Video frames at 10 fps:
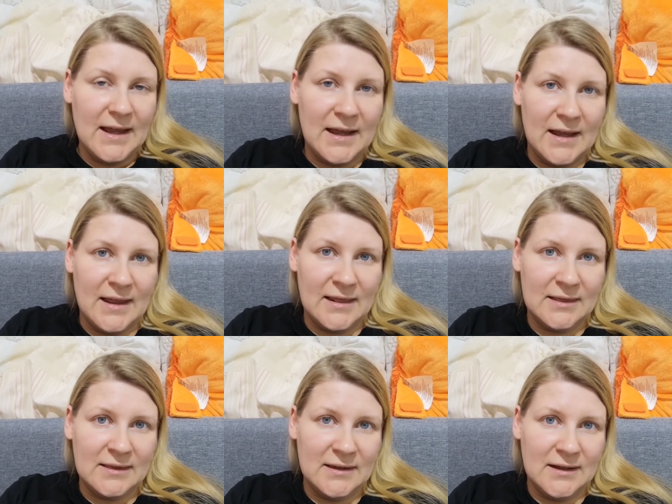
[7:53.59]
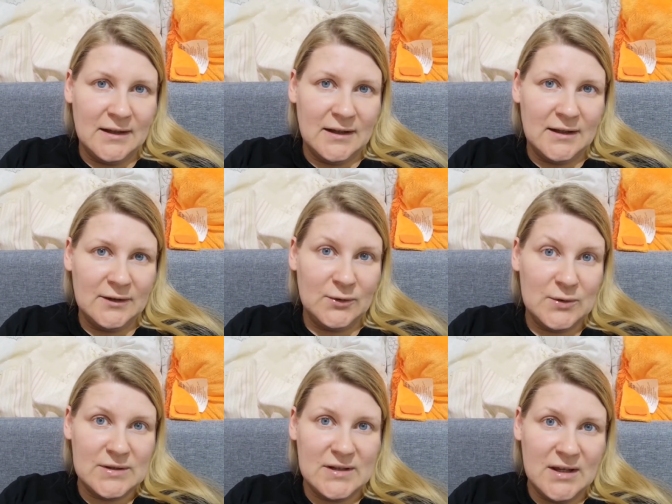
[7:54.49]
and uh,
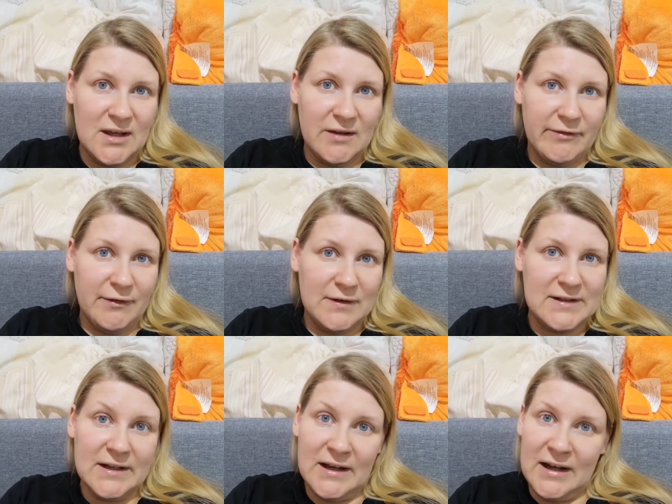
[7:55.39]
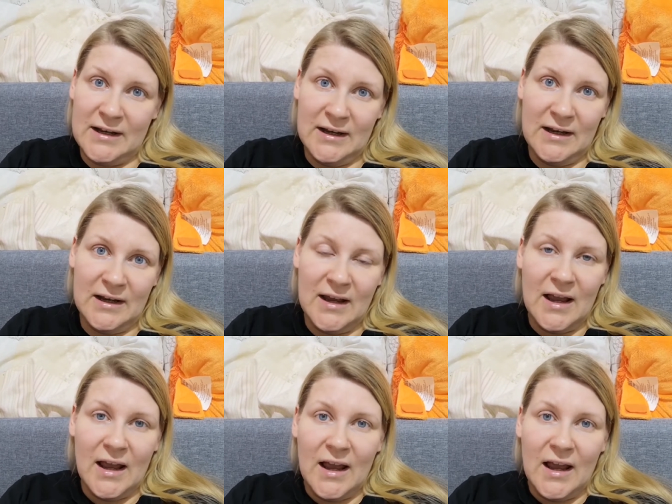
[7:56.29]
to see if you will see any